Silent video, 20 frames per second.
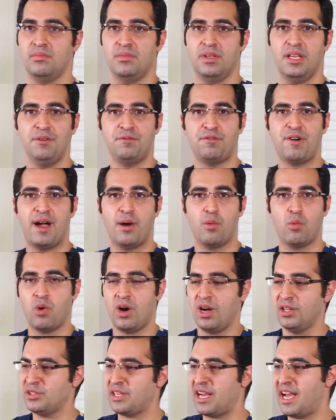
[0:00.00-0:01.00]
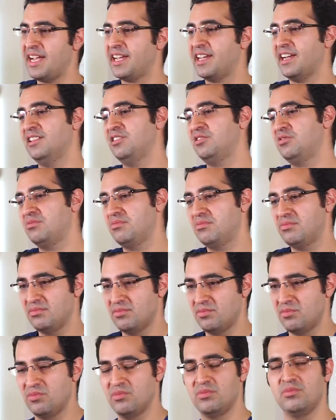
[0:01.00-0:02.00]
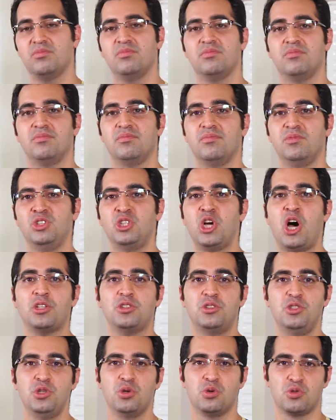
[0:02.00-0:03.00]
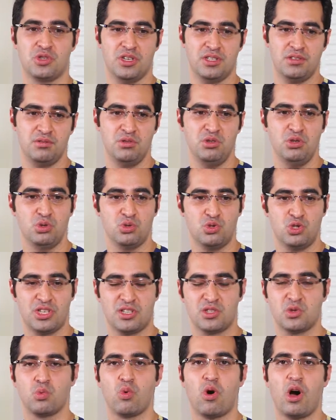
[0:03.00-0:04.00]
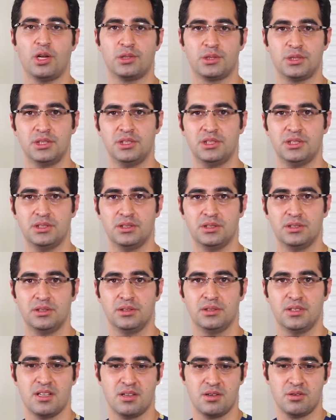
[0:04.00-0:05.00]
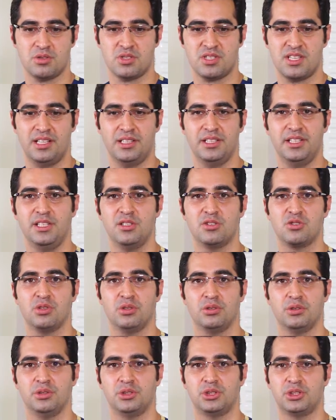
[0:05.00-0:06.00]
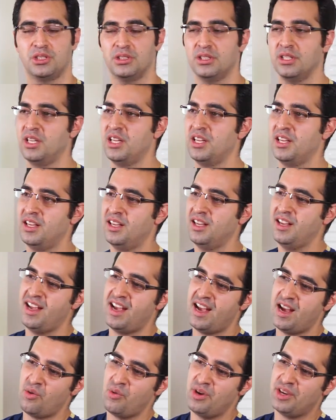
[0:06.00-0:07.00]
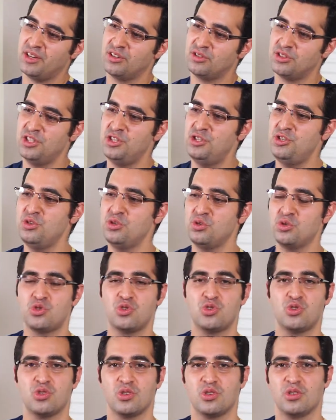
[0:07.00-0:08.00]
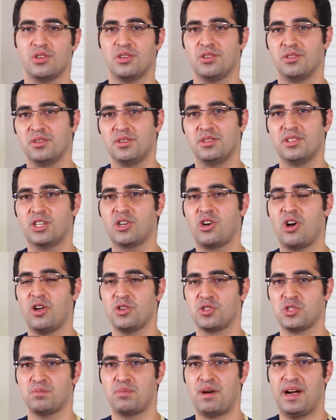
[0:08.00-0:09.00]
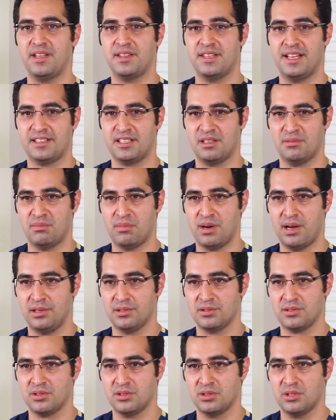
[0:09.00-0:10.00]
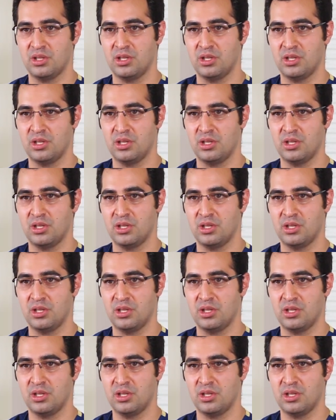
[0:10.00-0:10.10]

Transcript: If I want, I can not use it, use just water, or saline solution, and we can reduce the cost by that amount.